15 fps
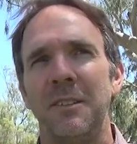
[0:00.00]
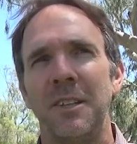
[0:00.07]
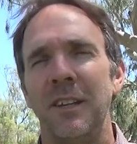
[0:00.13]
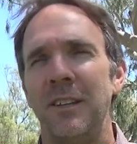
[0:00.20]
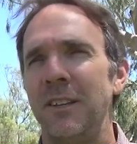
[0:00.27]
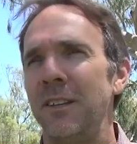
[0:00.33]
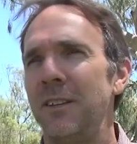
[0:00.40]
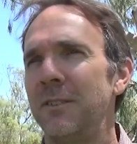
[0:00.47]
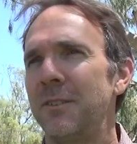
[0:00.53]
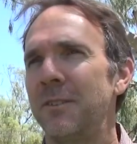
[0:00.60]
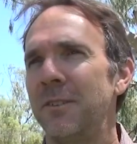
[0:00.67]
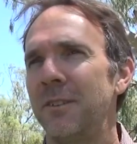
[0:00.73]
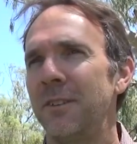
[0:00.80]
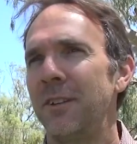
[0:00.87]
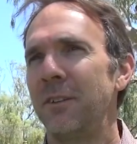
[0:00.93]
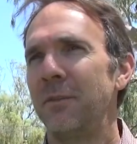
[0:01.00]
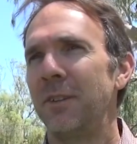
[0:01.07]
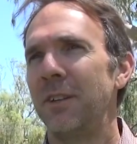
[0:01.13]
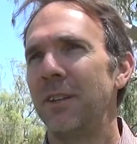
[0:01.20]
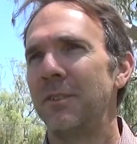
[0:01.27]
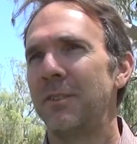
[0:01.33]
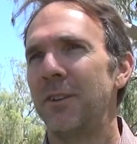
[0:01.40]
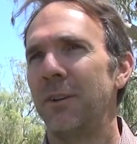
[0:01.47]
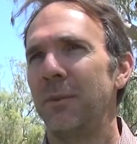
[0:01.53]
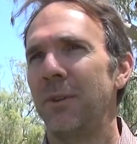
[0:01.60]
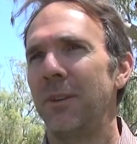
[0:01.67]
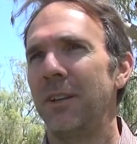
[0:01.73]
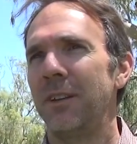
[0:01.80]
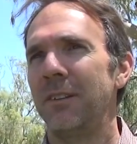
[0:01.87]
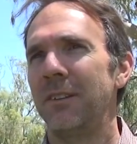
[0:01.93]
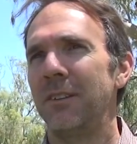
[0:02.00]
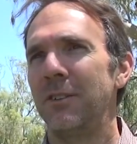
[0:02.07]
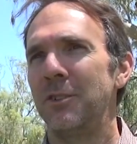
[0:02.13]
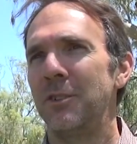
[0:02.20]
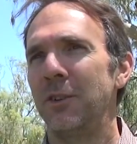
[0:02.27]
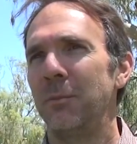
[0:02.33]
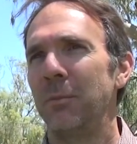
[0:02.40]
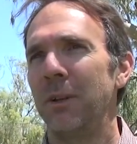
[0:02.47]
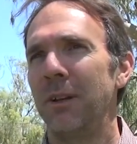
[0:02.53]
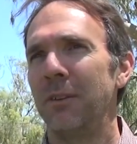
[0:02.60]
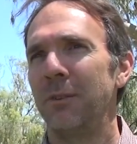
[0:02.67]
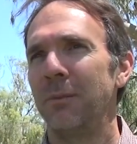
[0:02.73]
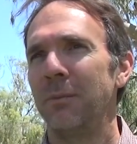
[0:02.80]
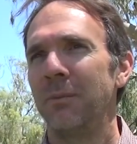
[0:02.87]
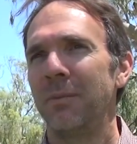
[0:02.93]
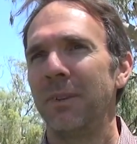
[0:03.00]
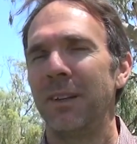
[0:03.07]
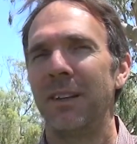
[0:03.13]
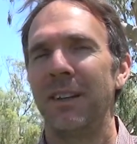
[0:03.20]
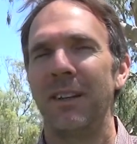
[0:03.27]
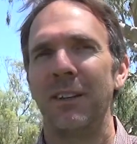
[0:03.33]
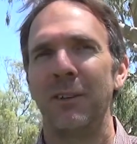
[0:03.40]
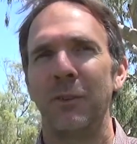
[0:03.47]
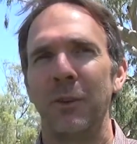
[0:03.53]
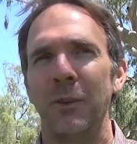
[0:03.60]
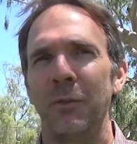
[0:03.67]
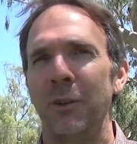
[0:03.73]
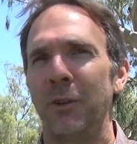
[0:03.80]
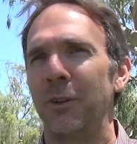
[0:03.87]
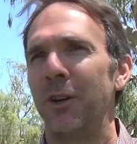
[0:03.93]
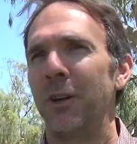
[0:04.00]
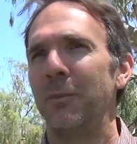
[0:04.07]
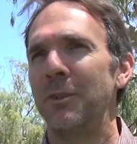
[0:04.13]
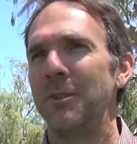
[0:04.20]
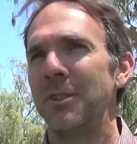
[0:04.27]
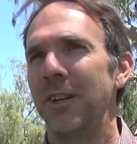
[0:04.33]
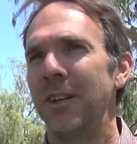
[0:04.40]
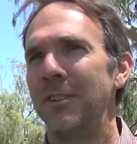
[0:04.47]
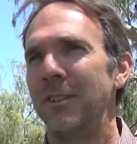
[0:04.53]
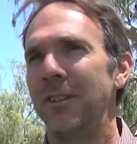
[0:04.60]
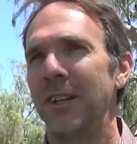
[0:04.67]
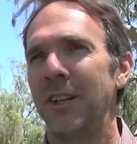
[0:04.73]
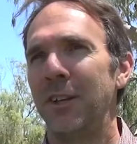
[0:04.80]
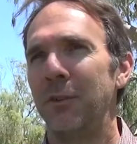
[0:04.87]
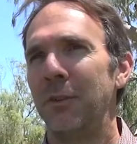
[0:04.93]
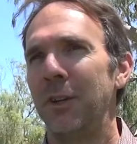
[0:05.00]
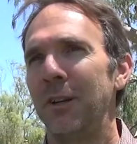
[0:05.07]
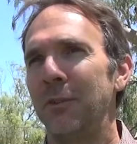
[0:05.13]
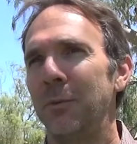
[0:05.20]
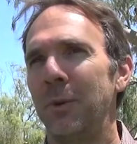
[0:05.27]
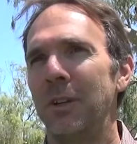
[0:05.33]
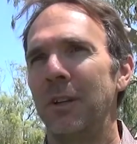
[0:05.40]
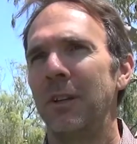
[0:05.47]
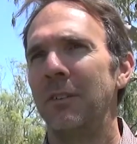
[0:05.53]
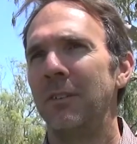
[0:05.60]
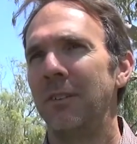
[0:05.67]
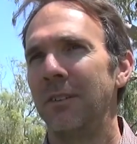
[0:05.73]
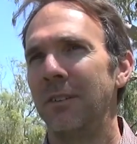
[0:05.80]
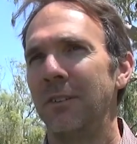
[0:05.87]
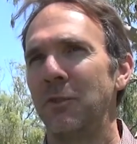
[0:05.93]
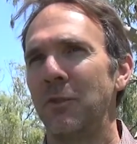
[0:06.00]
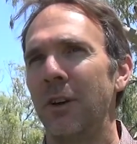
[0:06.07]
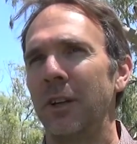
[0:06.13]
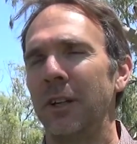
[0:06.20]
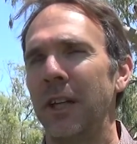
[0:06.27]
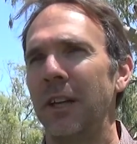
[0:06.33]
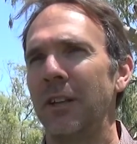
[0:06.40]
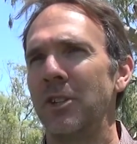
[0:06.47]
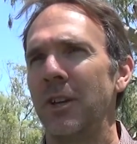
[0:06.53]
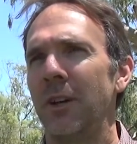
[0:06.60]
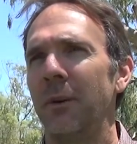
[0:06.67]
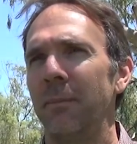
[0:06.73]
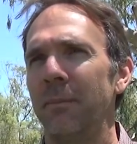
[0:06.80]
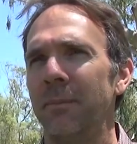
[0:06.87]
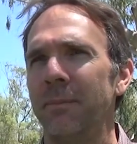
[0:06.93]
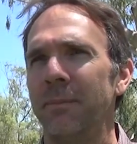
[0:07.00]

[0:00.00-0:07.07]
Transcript: 10 years to deliver these types of things into germplasm. So if the climate's changing ahead of us, we need to try and catch up.